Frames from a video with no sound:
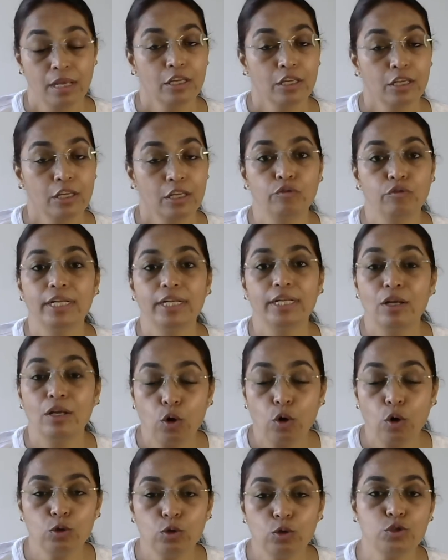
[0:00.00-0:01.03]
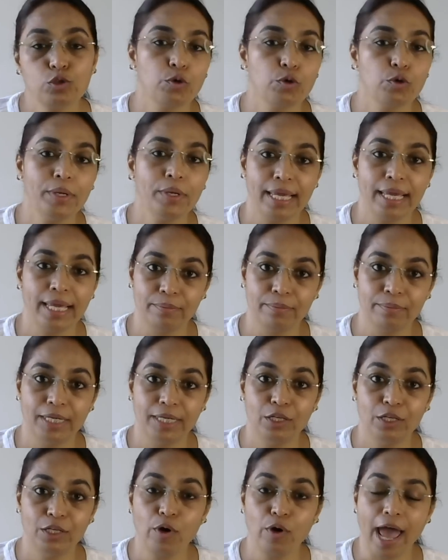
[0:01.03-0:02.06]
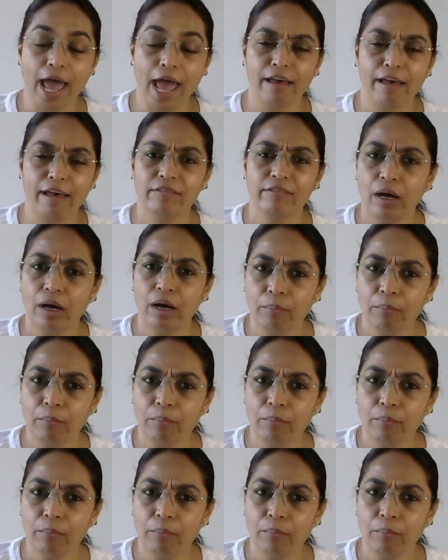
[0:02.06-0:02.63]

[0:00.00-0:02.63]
You will also be able to have a